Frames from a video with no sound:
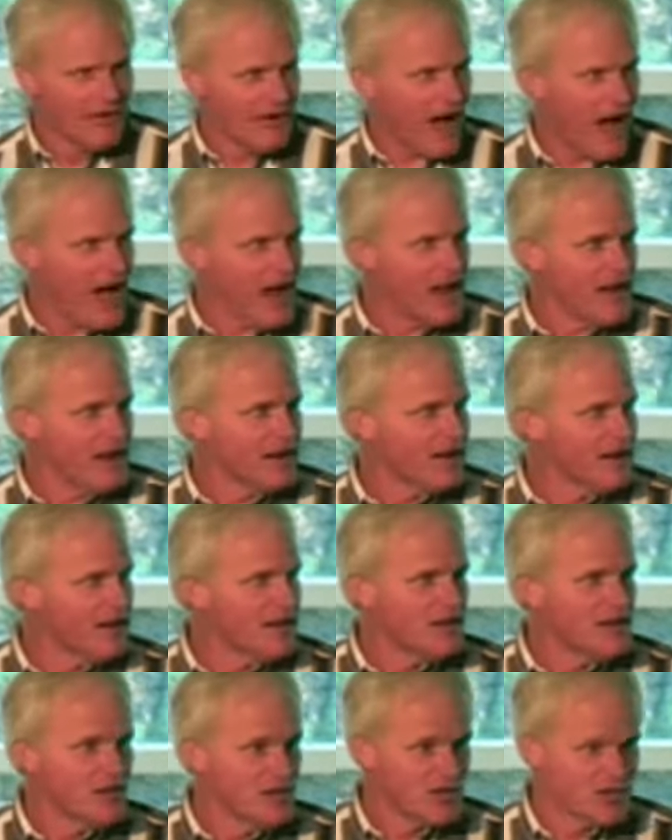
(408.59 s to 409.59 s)
Right?
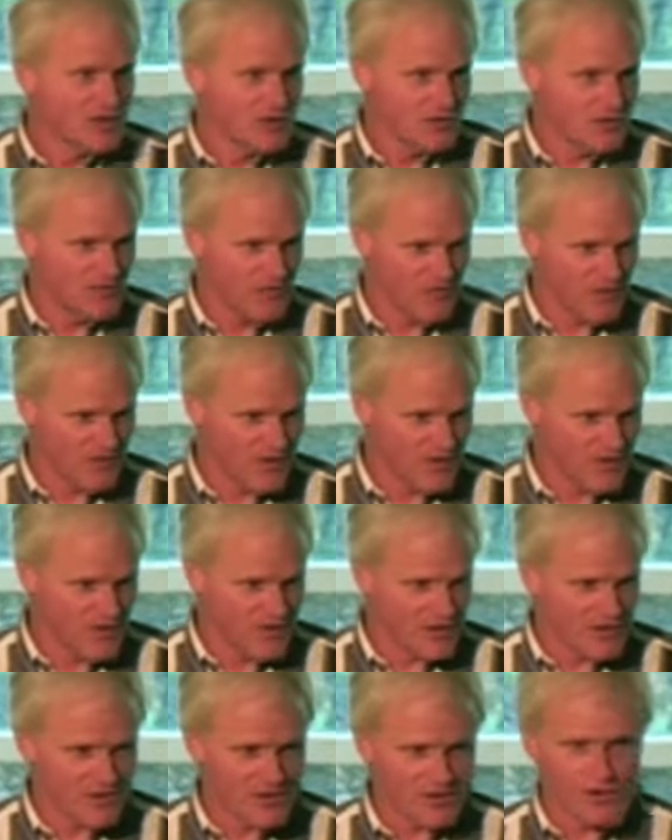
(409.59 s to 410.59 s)

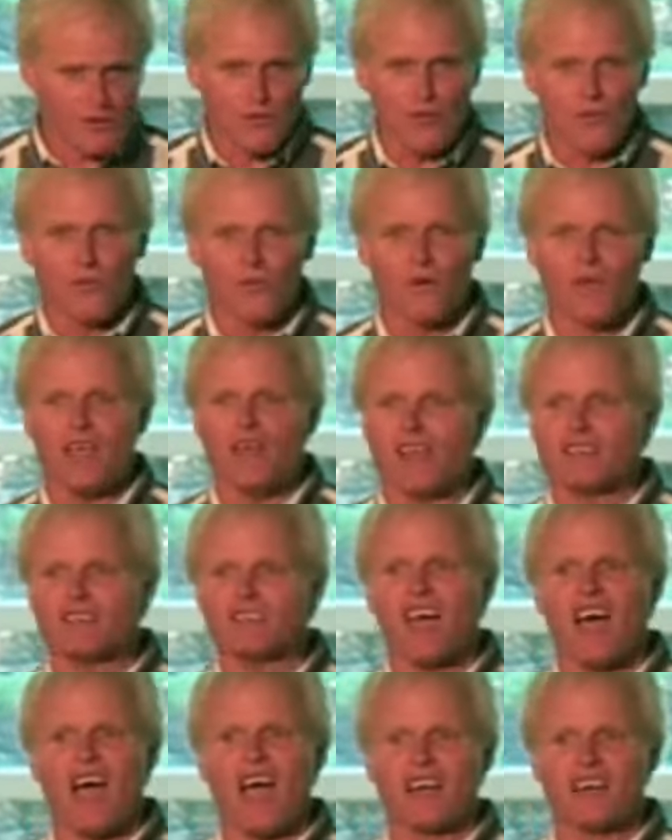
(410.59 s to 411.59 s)
So we
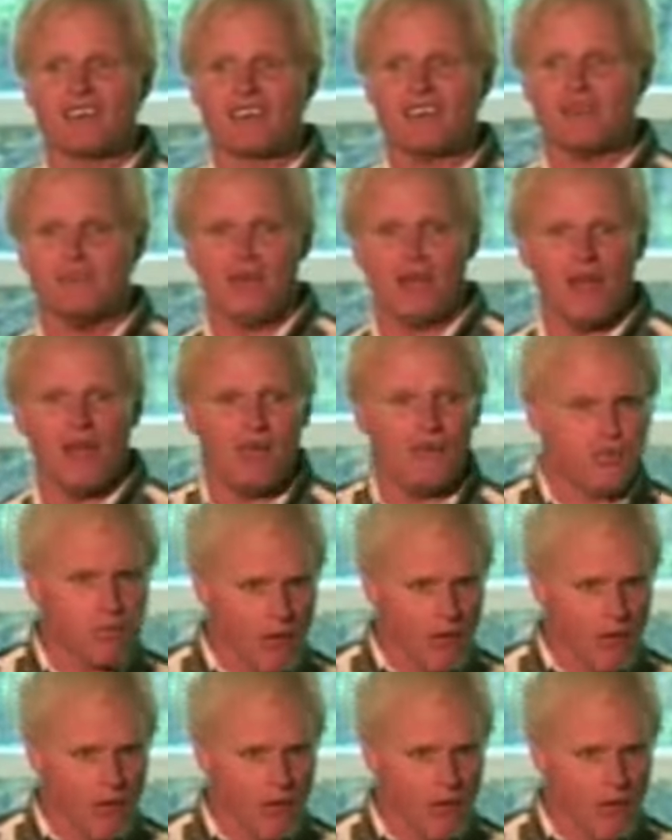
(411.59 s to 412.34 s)
attacked it, man.